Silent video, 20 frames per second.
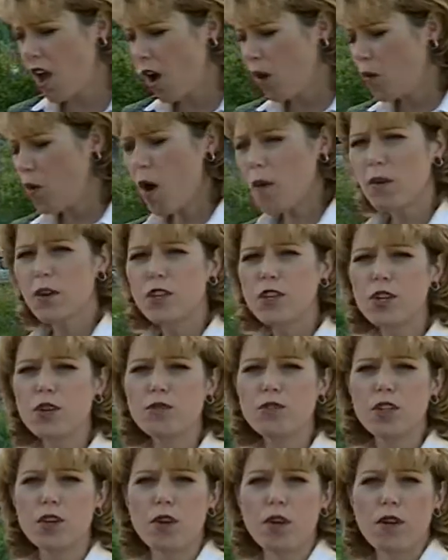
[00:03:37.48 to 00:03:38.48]
What would you
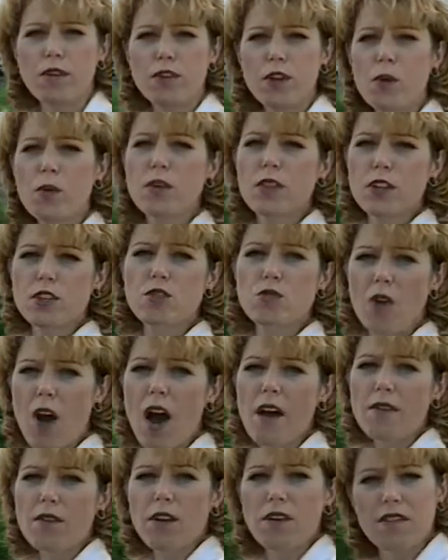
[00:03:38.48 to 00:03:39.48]
do if you were the
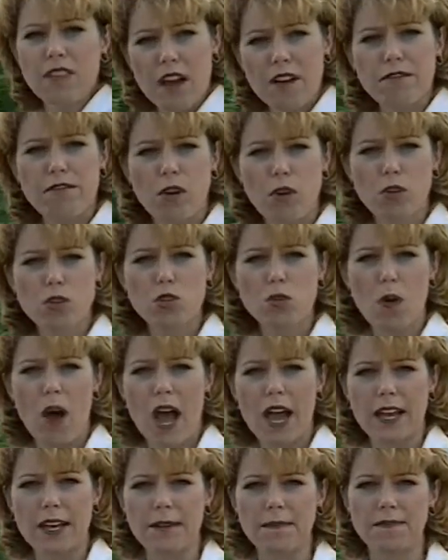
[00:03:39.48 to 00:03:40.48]
driver of that
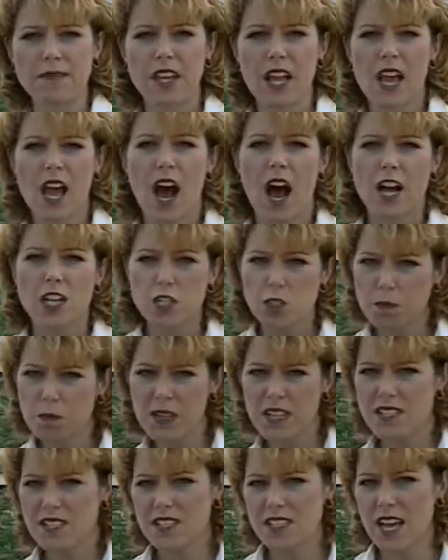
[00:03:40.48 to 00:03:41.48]
Volkswagen? A
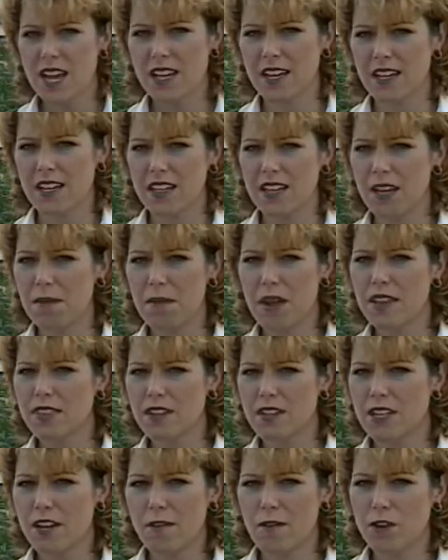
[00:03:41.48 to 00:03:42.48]
split second can make
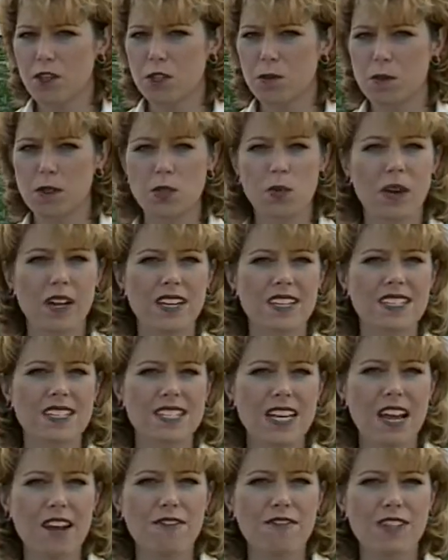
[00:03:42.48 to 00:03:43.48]
the difference between
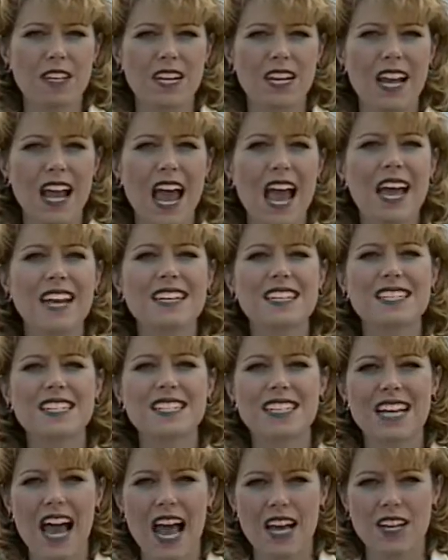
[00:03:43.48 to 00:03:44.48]
safety and
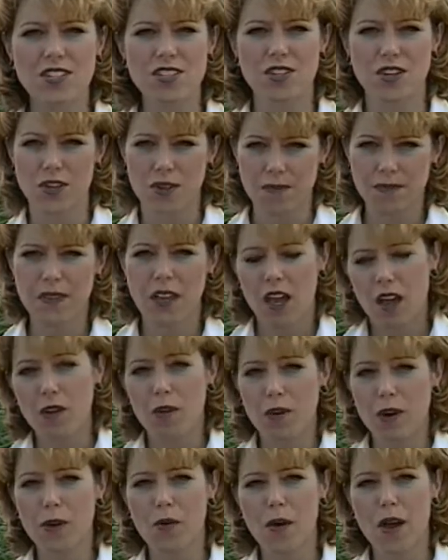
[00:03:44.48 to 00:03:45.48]
disaster.
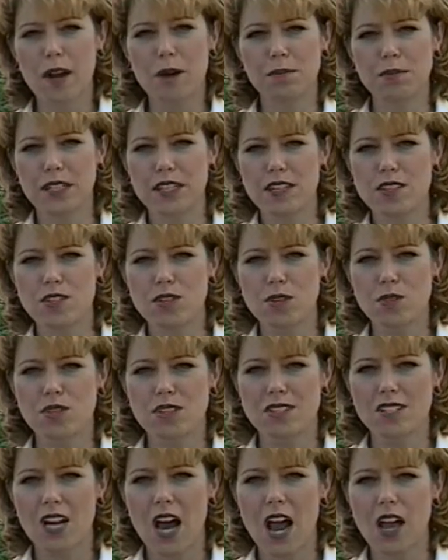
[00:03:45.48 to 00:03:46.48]
Regrettably,
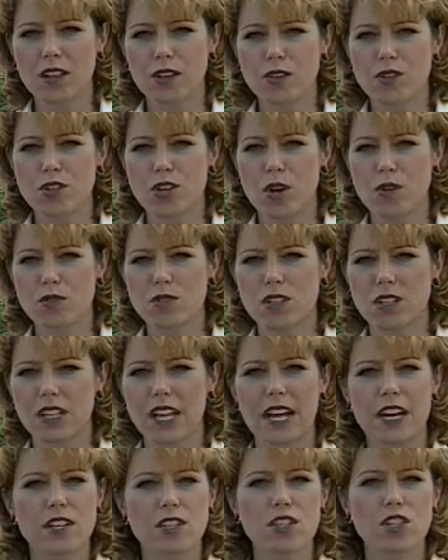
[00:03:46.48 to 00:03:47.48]
Susan Tyler chose to
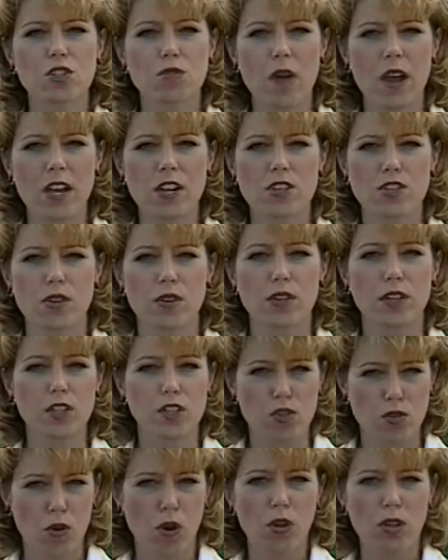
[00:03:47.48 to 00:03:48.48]
let a stranger
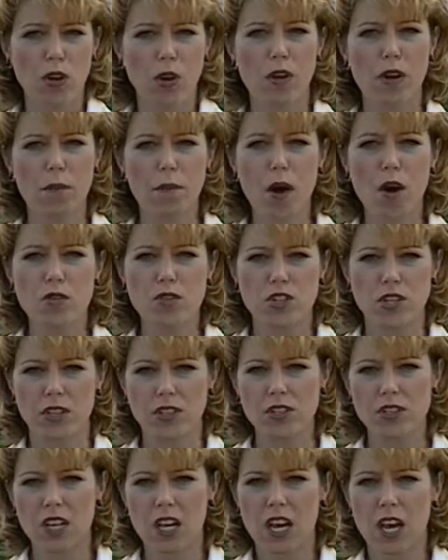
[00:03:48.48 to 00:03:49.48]
control her
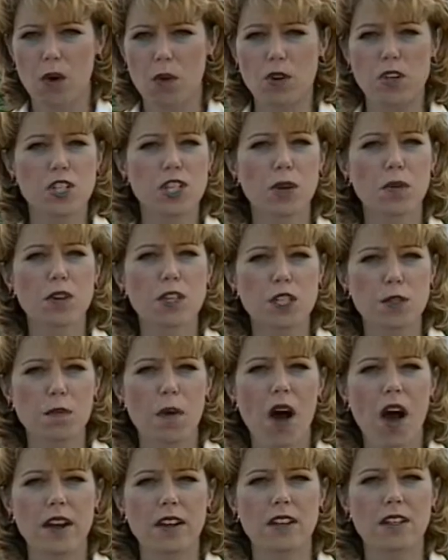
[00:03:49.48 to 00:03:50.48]
emotions when she
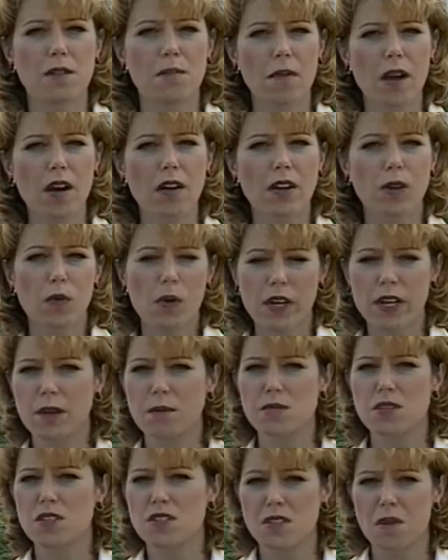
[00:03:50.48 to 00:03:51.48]
responded to Mary
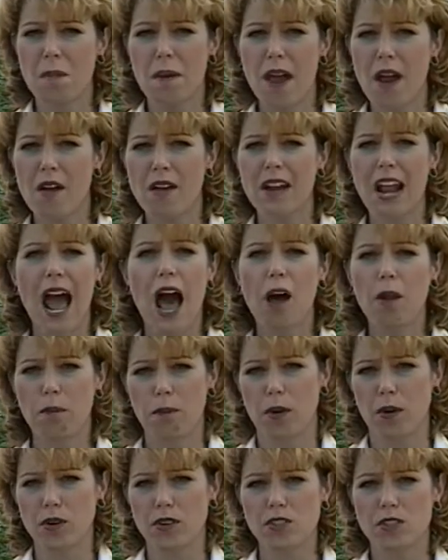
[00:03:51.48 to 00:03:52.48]
Williams' apparent
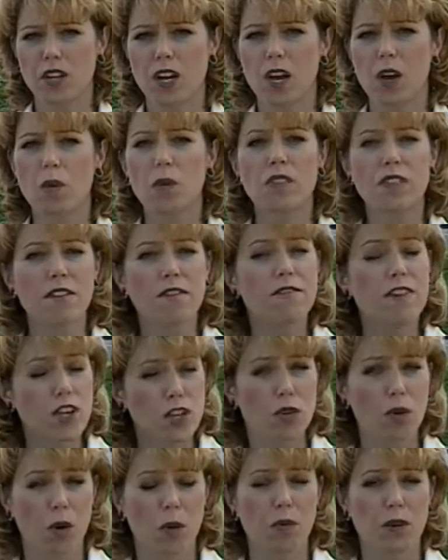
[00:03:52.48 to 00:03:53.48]
outburst with a
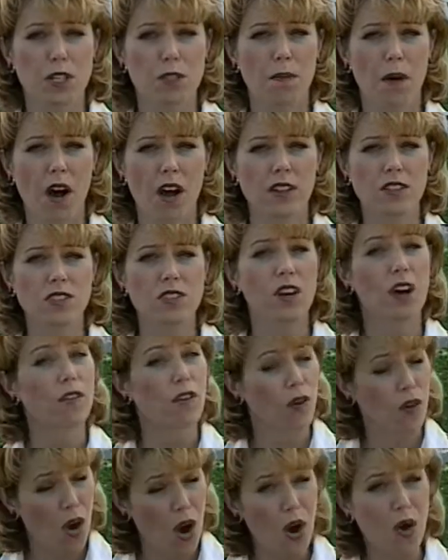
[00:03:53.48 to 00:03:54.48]
visual response of
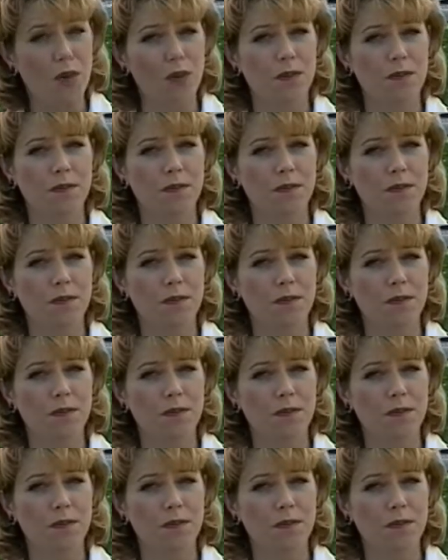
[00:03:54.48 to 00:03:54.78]
her own.